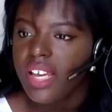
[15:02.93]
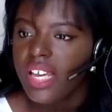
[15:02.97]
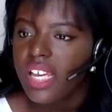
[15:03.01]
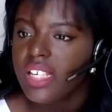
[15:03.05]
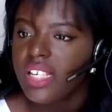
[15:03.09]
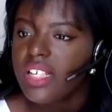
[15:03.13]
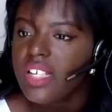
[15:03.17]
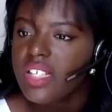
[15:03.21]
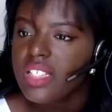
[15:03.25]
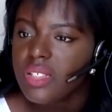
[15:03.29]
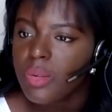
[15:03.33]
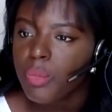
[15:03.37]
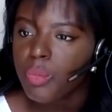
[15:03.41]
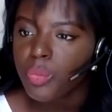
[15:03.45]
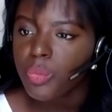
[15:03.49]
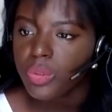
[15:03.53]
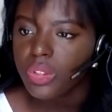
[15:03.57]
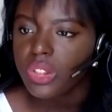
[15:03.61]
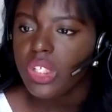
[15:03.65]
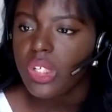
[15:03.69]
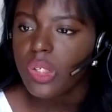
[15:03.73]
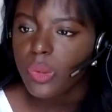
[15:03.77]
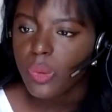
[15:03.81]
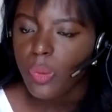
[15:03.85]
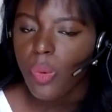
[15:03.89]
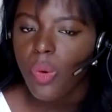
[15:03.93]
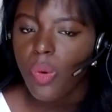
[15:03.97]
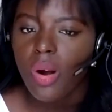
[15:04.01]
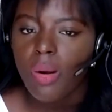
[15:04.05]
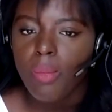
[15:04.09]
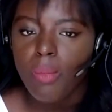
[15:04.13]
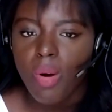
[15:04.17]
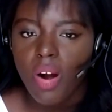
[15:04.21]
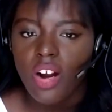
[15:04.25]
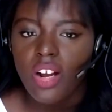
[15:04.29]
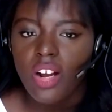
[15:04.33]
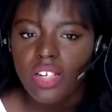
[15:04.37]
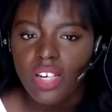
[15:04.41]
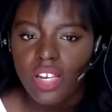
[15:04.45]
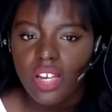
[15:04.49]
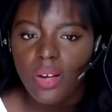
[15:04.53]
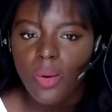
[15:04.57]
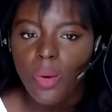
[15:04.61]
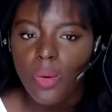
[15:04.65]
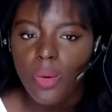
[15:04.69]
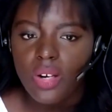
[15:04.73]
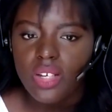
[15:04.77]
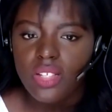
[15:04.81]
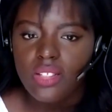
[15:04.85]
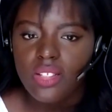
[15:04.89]
He does some really core marketing
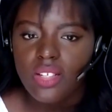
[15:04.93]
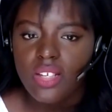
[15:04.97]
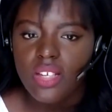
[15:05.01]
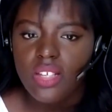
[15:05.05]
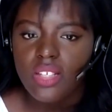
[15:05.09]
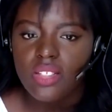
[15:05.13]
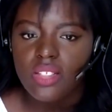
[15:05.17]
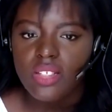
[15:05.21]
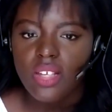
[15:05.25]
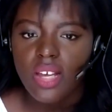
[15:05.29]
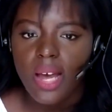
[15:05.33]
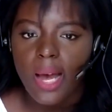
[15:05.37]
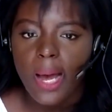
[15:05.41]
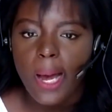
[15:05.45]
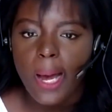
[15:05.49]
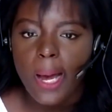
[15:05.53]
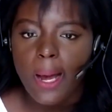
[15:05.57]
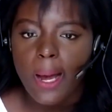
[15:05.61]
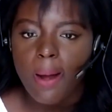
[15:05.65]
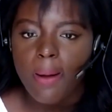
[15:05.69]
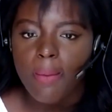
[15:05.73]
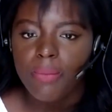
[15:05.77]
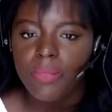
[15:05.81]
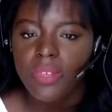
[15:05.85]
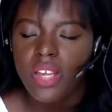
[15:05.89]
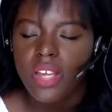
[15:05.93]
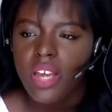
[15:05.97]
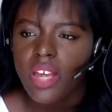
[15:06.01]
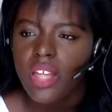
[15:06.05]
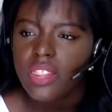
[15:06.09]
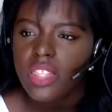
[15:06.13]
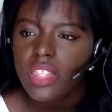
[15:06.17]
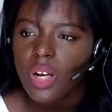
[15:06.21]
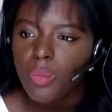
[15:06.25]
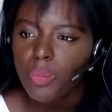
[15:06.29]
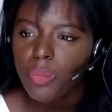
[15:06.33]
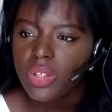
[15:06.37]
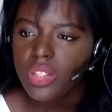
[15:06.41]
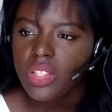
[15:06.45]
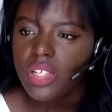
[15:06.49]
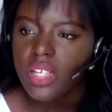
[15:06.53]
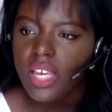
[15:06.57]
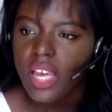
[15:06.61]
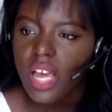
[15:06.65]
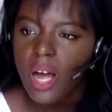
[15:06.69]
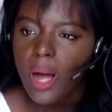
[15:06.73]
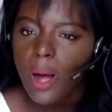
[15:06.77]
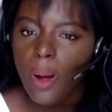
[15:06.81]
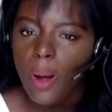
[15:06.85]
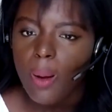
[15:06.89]
courses that really
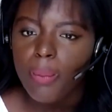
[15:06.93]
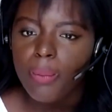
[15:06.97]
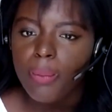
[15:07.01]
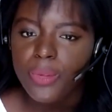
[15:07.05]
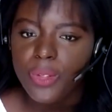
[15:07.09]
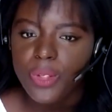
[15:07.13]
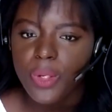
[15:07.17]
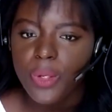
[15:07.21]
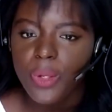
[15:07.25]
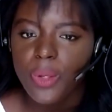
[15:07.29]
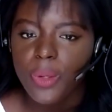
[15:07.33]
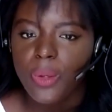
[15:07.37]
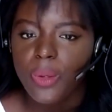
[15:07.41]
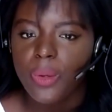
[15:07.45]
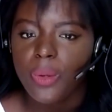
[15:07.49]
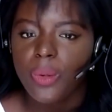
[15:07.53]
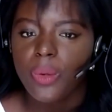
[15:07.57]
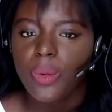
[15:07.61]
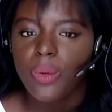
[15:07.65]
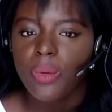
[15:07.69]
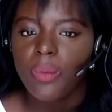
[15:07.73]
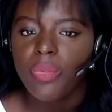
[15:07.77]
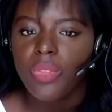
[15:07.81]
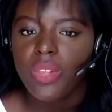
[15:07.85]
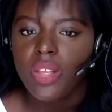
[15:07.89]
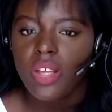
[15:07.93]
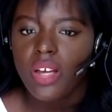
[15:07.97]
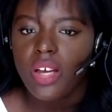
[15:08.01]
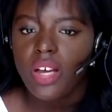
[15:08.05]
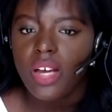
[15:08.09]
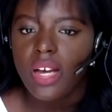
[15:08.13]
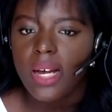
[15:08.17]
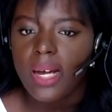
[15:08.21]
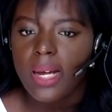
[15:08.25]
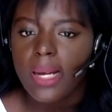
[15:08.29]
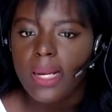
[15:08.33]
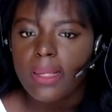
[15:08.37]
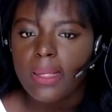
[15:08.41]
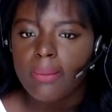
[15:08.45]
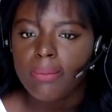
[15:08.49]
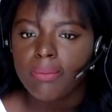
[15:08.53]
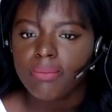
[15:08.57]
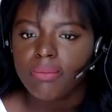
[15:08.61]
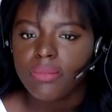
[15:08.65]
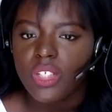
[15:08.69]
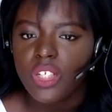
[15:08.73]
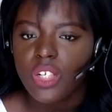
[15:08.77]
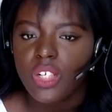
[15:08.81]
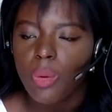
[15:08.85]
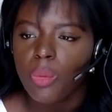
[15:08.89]
help you,
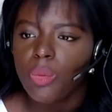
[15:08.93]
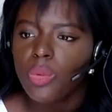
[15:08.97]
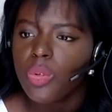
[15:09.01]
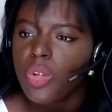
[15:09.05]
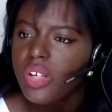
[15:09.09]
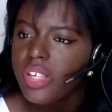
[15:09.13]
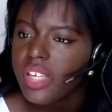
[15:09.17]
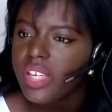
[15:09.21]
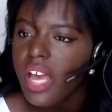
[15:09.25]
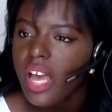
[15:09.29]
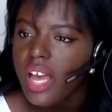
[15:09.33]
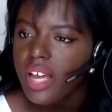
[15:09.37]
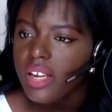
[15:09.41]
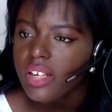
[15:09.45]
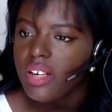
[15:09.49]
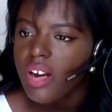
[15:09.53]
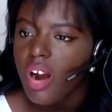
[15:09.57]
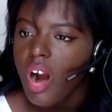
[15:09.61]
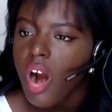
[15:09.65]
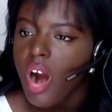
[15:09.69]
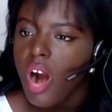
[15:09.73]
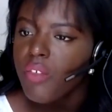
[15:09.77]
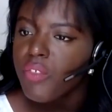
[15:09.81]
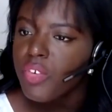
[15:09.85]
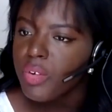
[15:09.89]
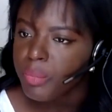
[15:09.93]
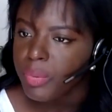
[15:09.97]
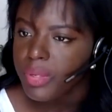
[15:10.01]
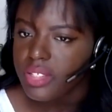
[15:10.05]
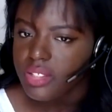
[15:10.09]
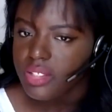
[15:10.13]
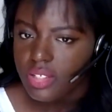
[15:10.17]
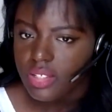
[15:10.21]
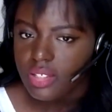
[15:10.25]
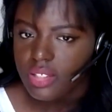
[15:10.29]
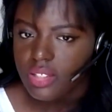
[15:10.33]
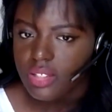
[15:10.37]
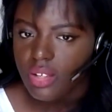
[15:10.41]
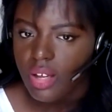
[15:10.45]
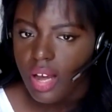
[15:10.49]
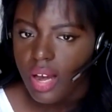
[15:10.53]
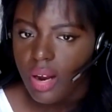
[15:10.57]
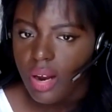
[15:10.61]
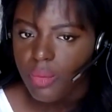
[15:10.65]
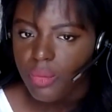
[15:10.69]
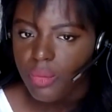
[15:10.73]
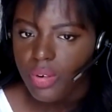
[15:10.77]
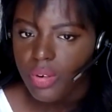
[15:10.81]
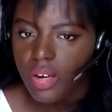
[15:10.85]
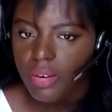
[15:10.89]
look at Harvard Business
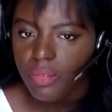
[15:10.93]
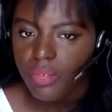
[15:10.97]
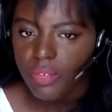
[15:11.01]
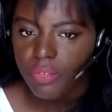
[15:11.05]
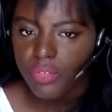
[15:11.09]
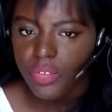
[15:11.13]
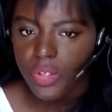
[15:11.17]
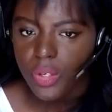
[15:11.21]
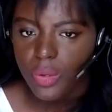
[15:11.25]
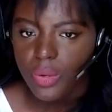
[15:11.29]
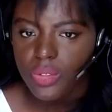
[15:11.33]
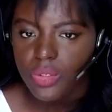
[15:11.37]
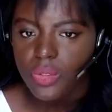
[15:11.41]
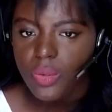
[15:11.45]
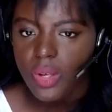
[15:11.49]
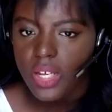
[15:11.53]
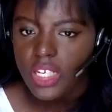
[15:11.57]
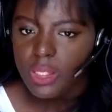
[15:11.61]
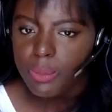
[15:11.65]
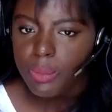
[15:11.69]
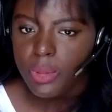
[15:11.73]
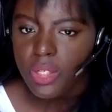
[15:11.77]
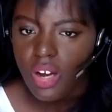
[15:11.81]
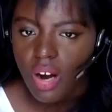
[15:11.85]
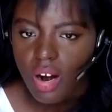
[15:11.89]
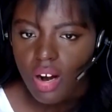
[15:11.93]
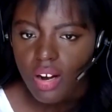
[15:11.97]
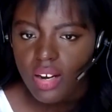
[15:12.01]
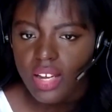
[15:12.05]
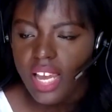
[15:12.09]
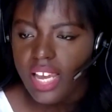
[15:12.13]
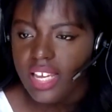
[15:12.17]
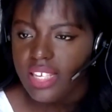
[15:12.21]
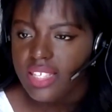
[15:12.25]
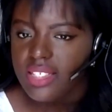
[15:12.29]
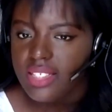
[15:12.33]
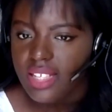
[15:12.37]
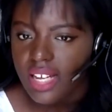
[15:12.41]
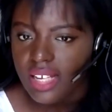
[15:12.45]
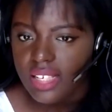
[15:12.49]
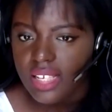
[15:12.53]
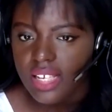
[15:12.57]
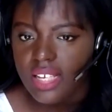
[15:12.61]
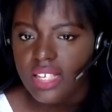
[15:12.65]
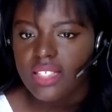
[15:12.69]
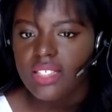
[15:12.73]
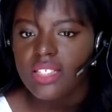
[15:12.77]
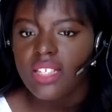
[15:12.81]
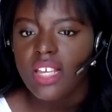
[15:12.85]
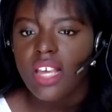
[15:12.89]
Reviews, so HBR case
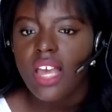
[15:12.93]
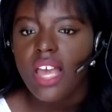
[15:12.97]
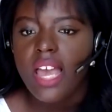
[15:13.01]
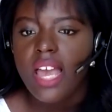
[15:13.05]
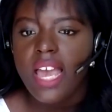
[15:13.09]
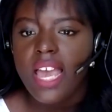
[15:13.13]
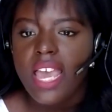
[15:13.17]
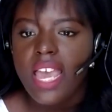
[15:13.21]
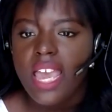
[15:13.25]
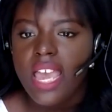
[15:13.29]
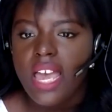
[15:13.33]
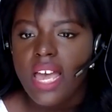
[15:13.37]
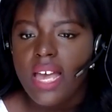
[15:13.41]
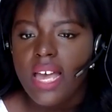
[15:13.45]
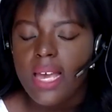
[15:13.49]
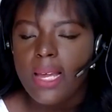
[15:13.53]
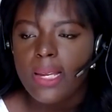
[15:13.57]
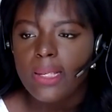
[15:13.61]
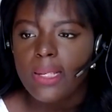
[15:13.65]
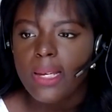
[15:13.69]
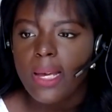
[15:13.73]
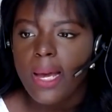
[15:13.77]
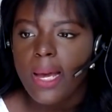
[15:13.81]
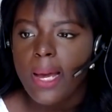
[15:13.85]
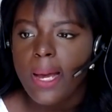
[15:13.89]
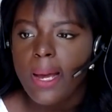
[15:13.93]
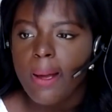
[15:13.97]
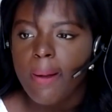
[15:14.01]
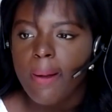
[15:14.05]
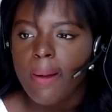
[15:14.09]
studies, and